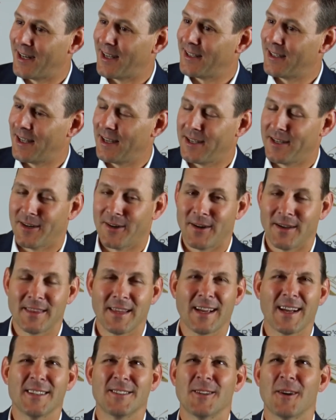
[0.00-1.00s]
I
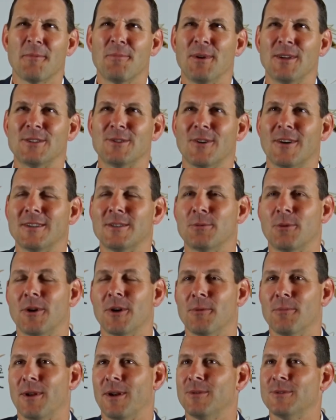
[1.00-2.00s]
think I saw a picture on
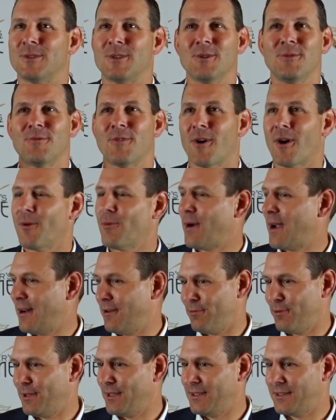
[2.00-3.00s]
Twitter, but it was too far away to
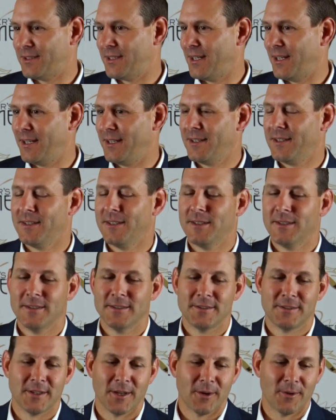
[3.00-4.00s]
really see.
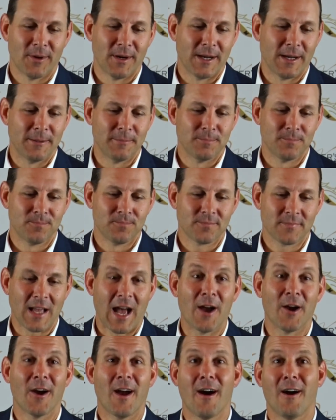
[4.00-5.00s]

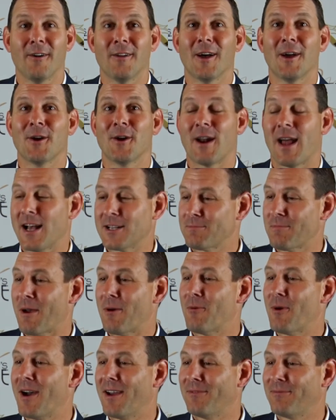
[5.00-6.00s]
I heard, ask my
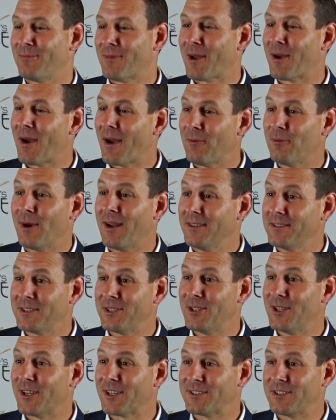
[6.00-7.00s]
wife, I'm like, how does he
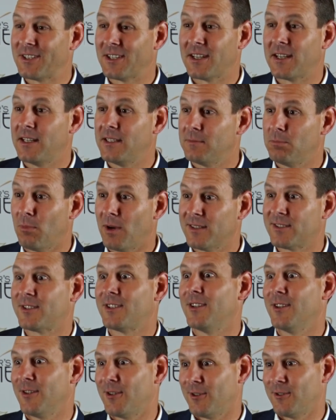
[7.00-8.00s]
look? She's like, he's
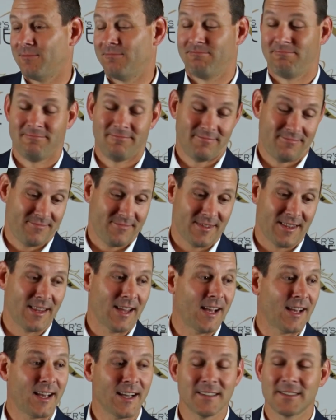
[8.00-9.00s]
muscular.
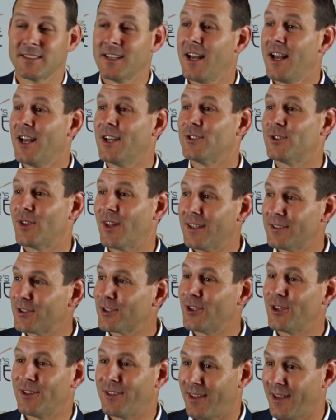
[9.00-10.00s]
I guess, so that's a
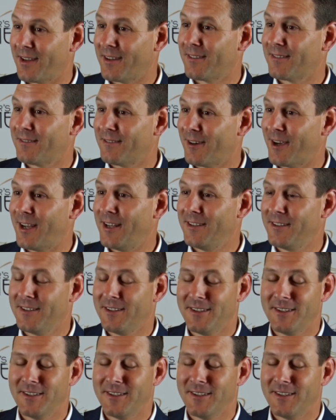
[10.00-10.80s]
good thing, right?